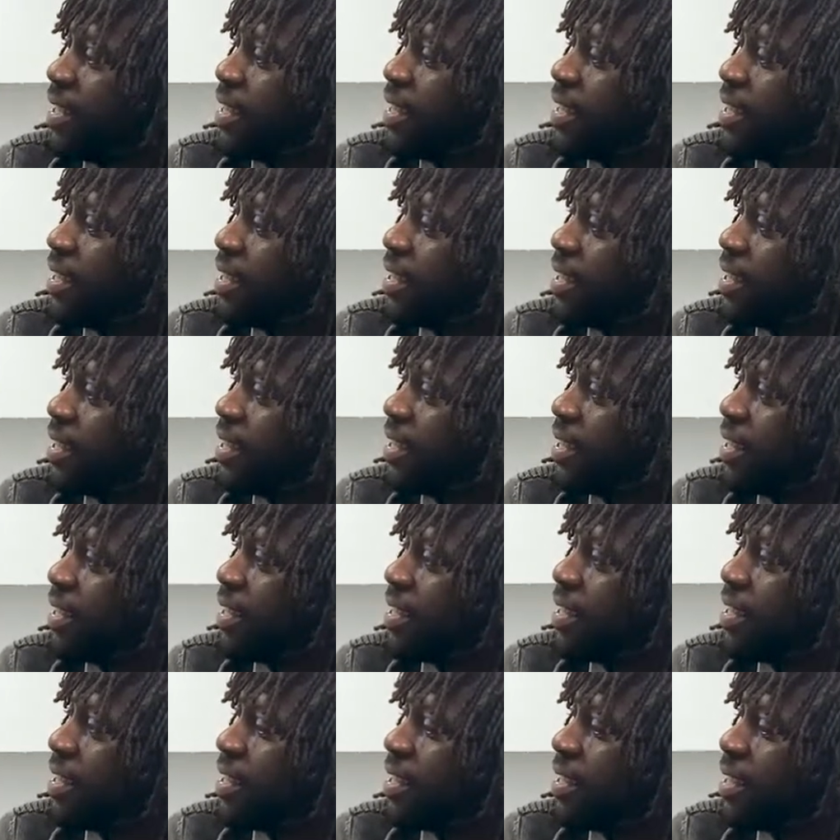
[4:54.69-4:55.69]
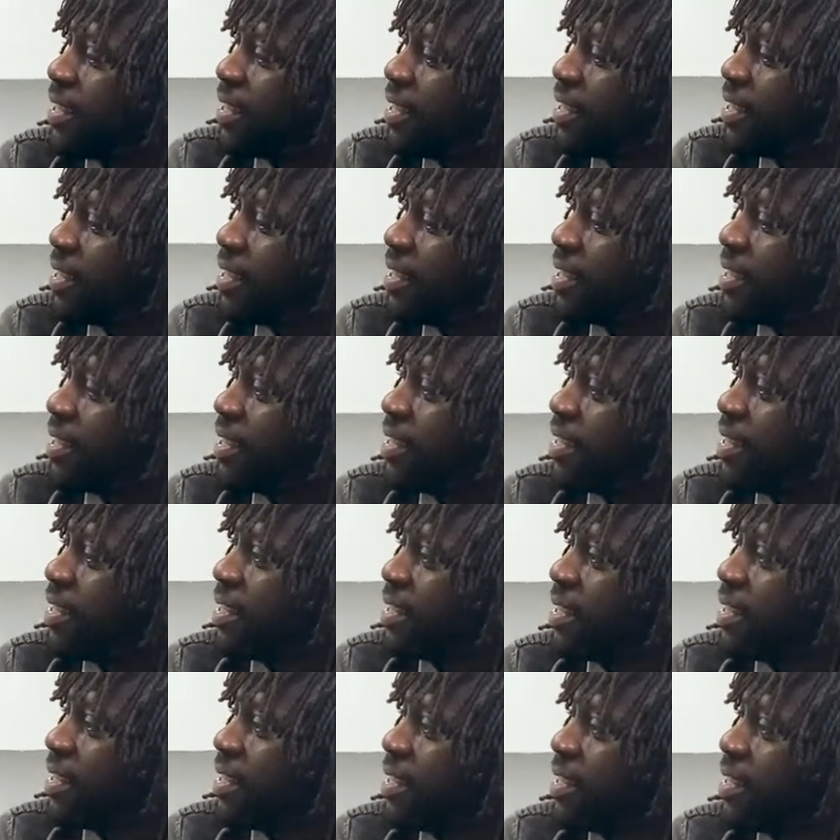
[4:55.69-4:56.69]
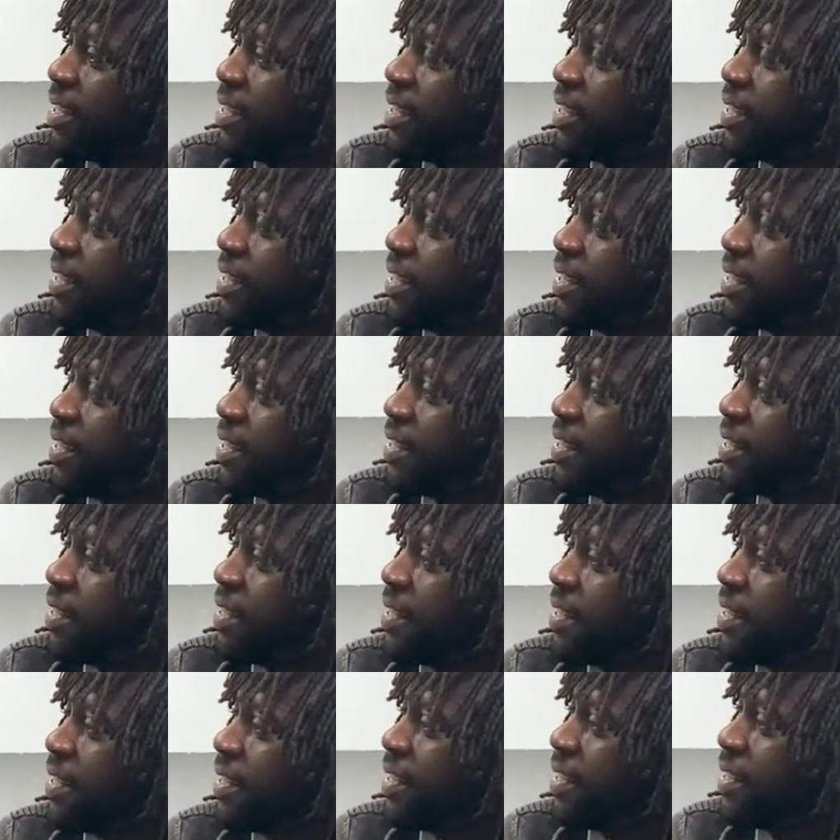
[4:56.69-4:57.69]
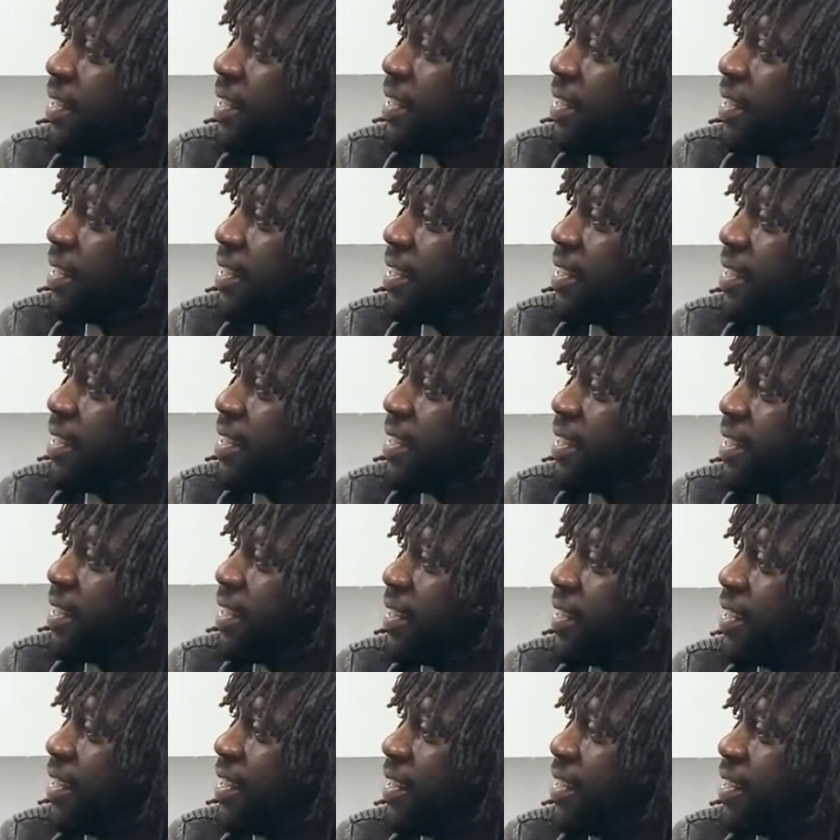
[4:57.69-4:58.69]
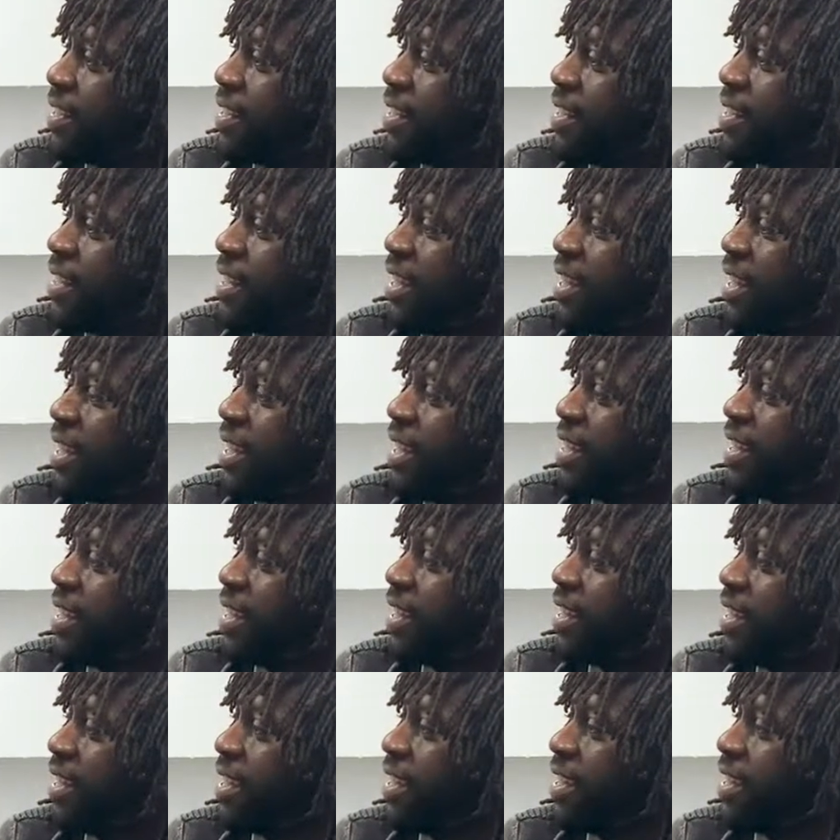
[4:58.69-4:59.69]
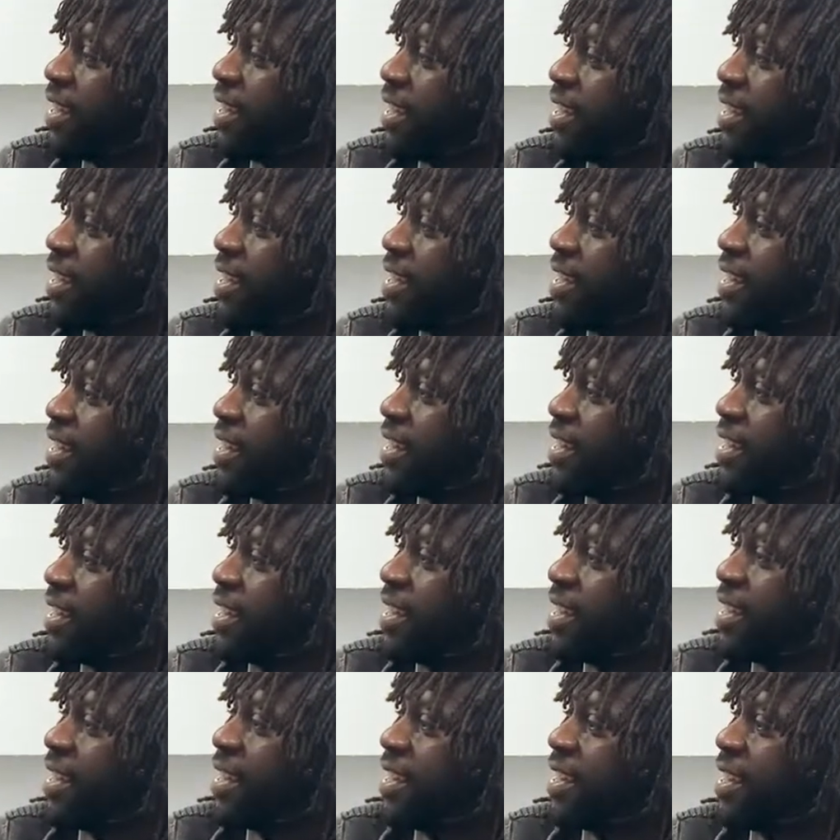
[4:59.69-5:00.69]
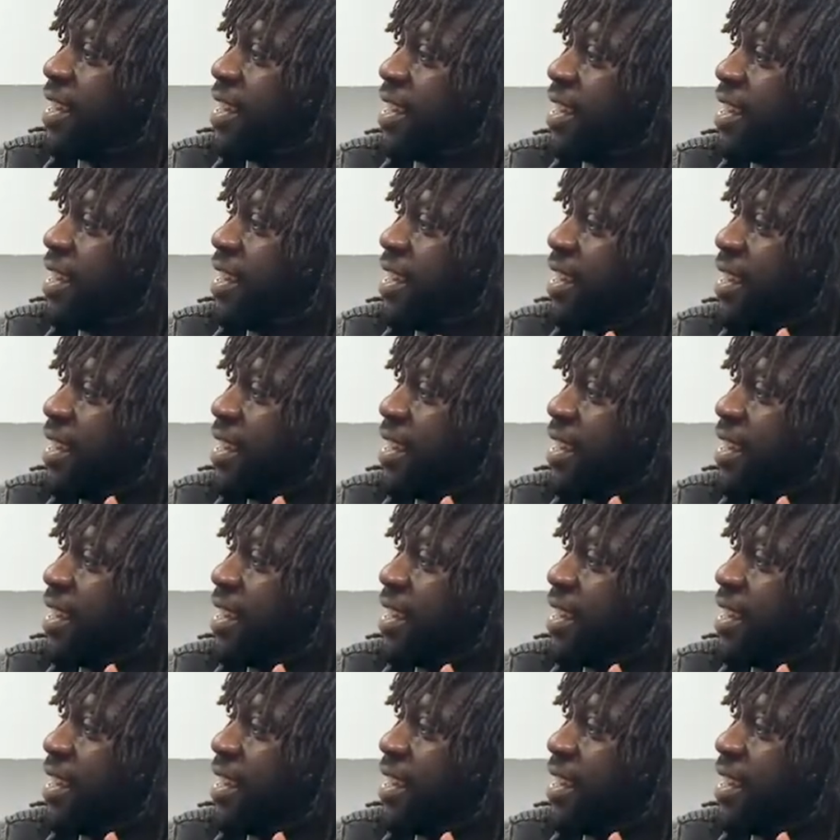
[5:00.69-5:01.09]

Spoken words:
No words are spoken by the person on screen.